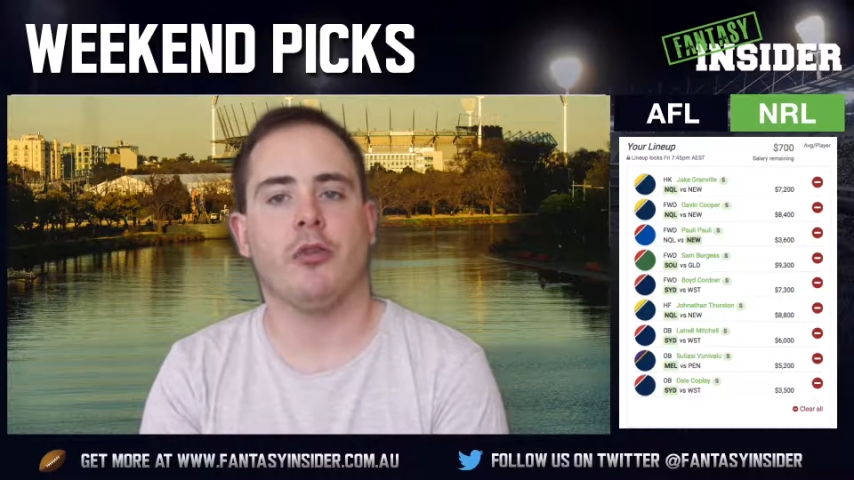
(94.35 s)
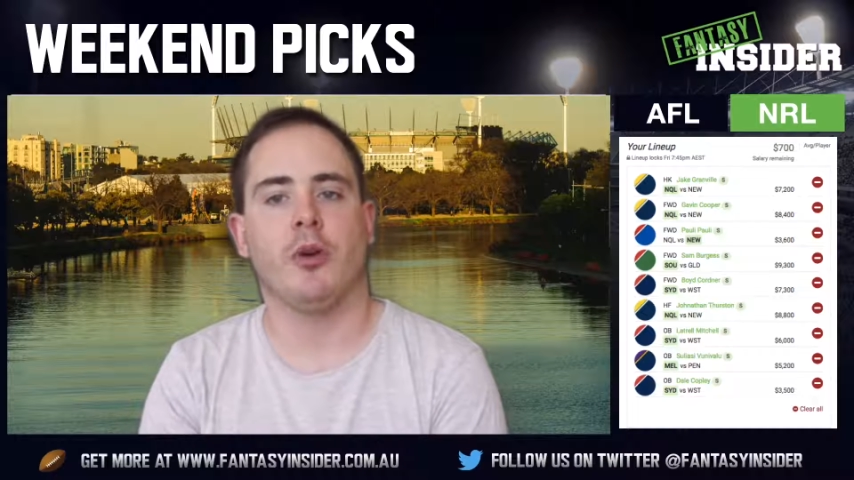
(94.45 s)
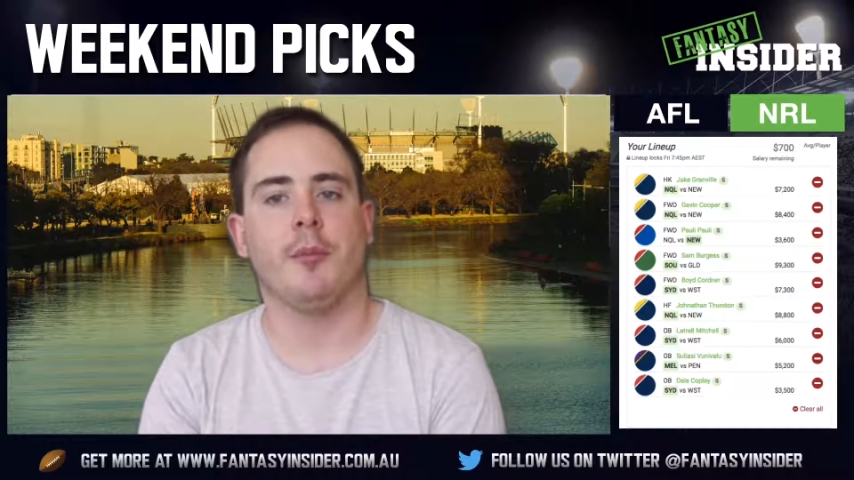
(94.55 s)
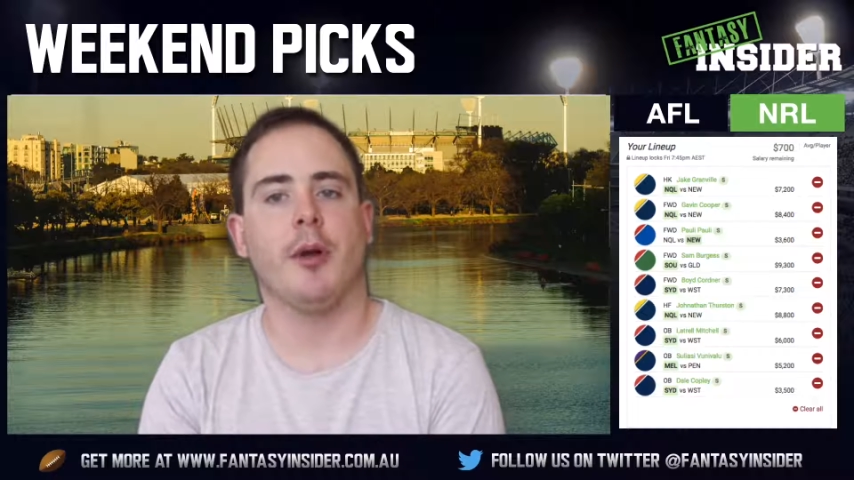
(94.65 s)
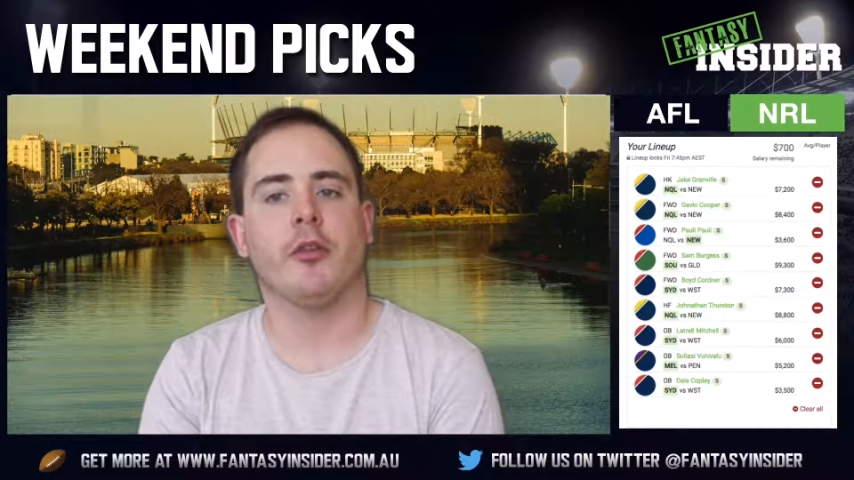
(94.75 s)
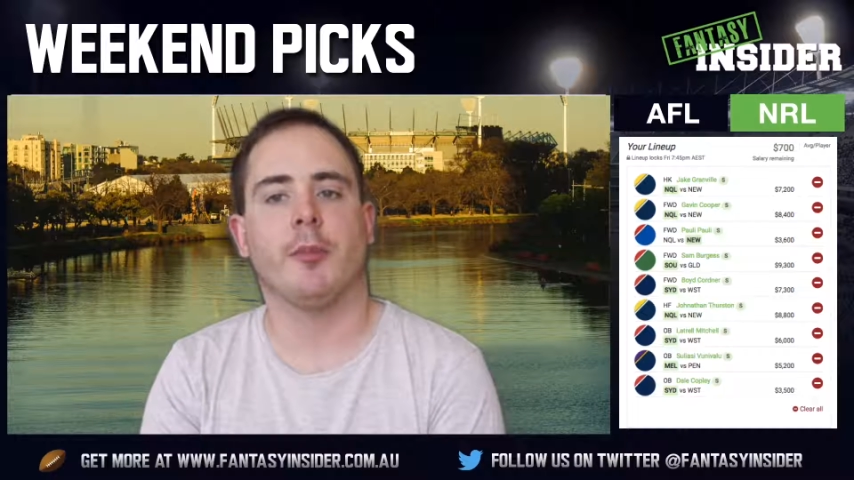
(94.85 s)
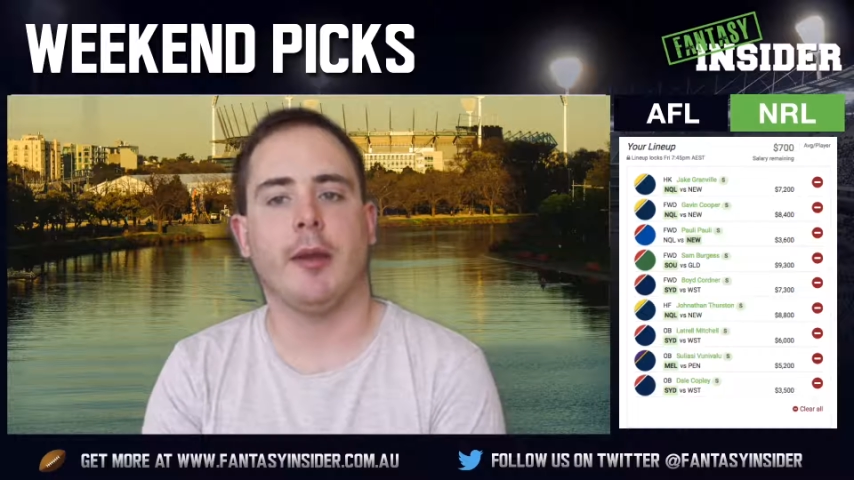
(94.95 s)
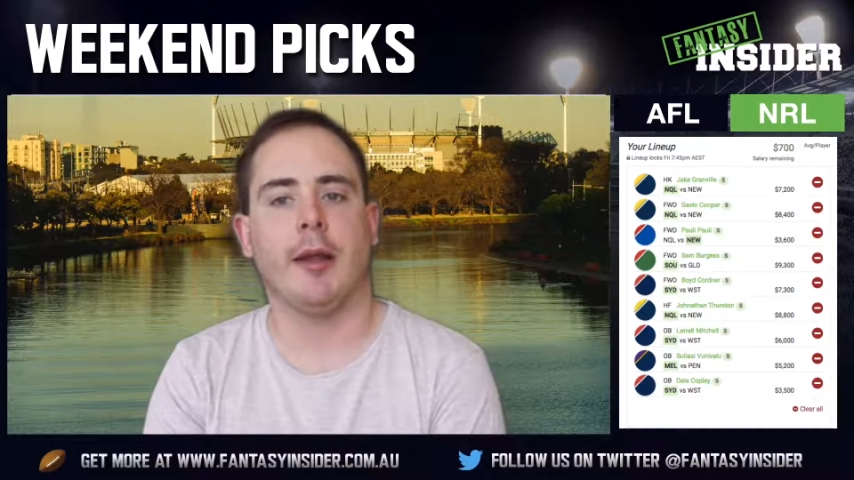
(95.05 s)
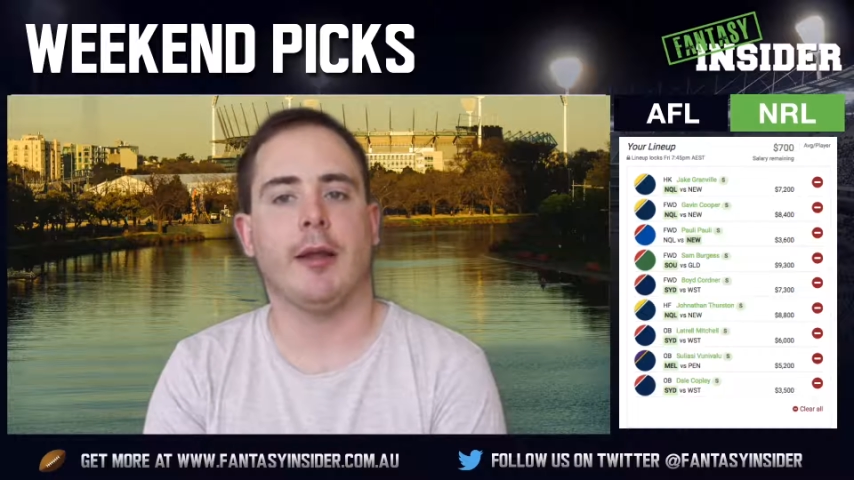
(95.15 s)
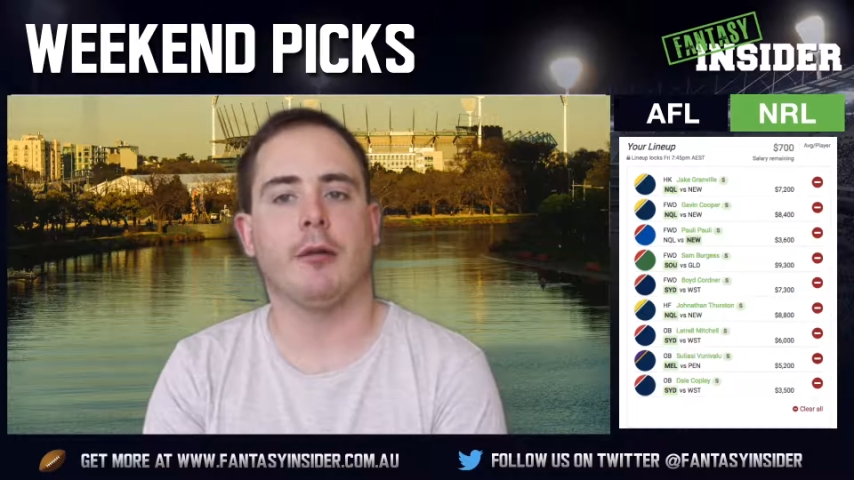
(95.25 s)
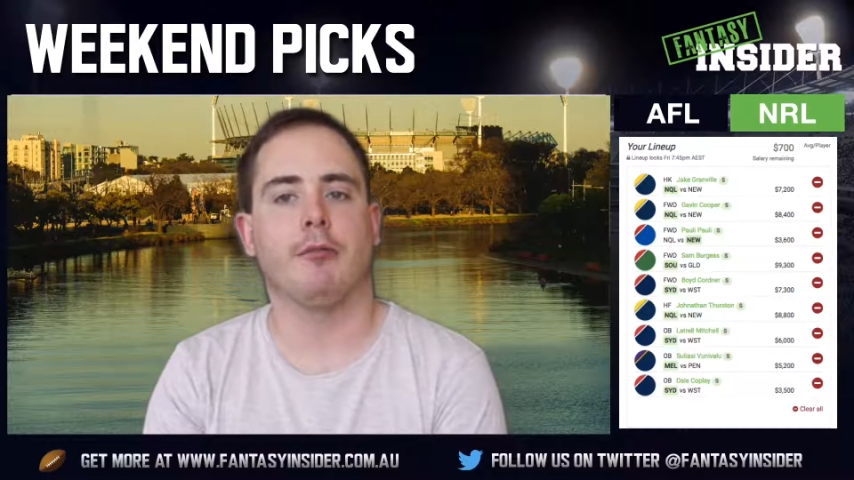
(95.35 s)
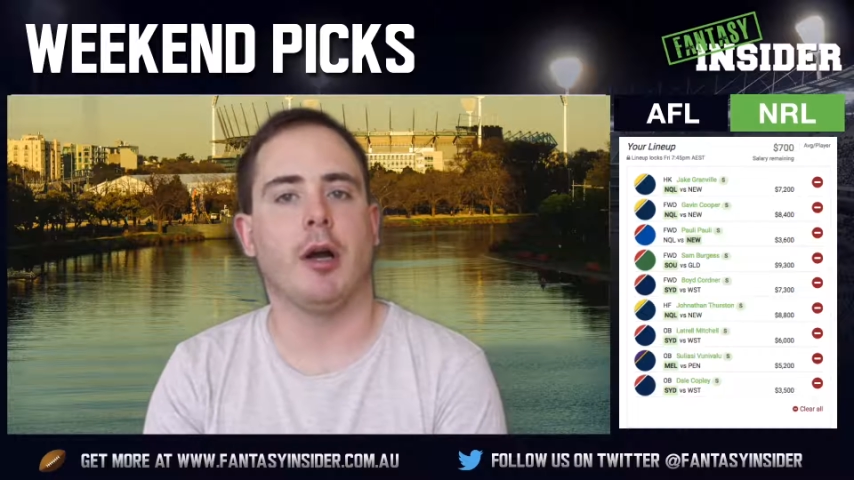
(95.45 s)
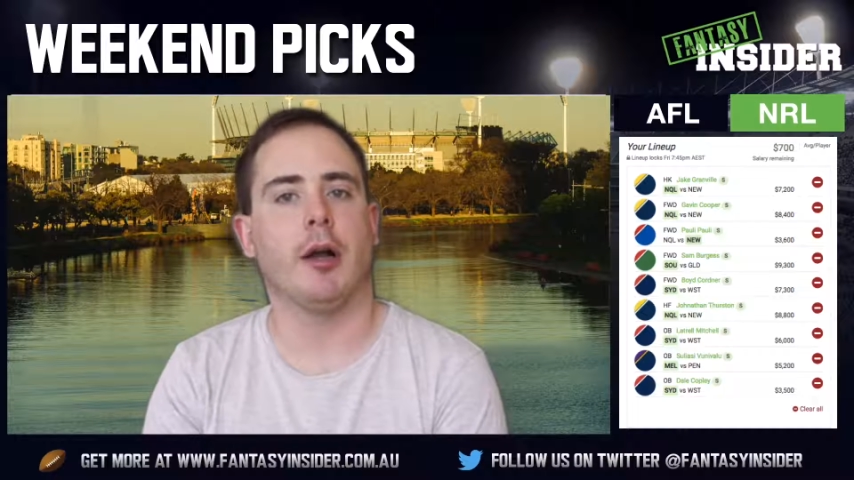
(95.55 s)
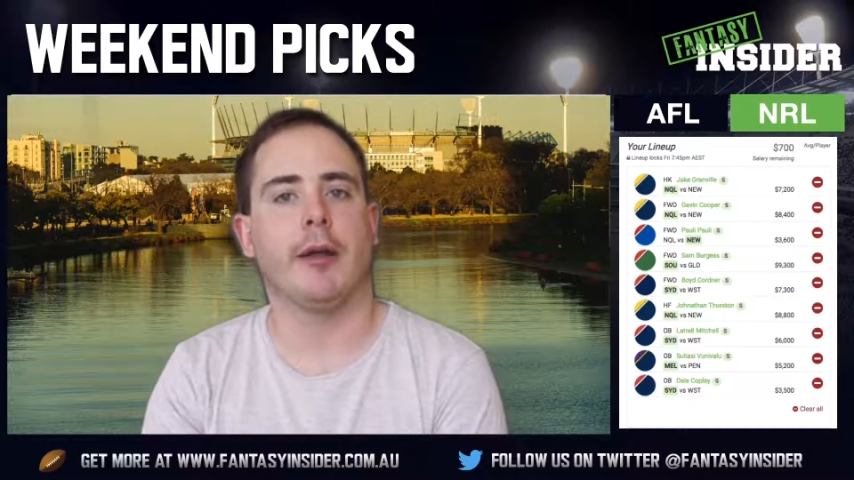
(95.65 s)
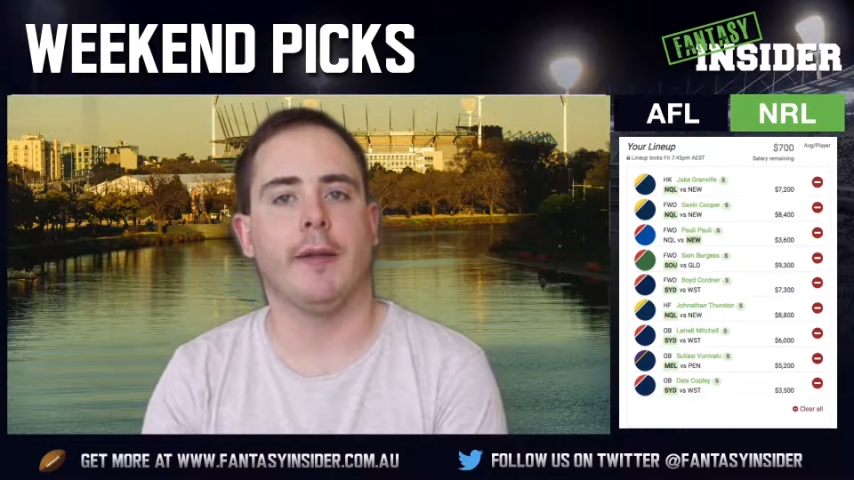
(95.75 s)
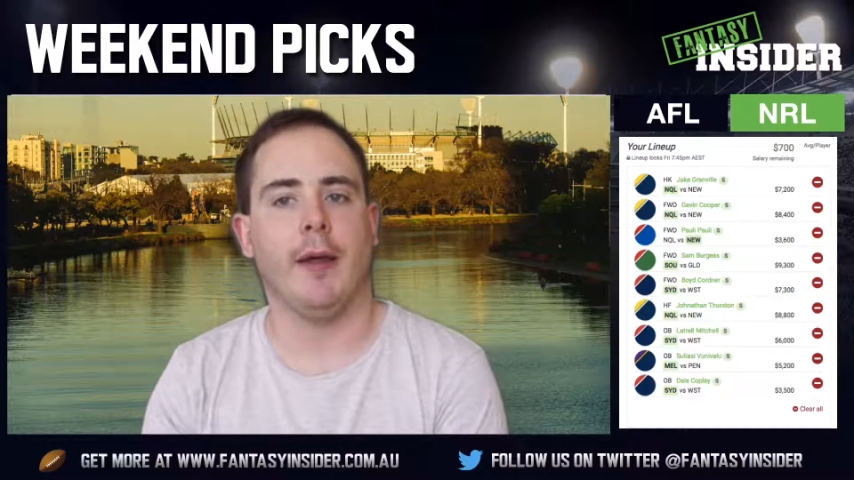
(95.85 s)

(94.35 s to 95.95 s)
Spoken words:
to a must-play at ruck in